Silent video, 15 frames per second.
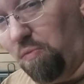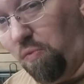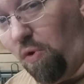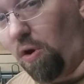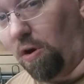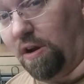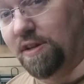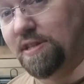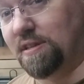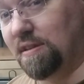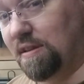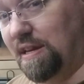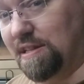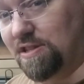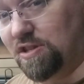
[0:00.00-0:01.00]
works.
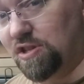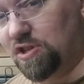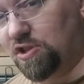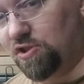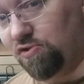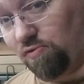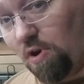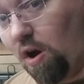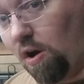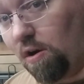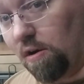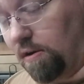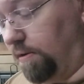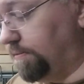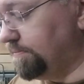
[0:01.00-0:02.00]
It's
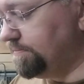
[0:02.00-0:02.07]
strong.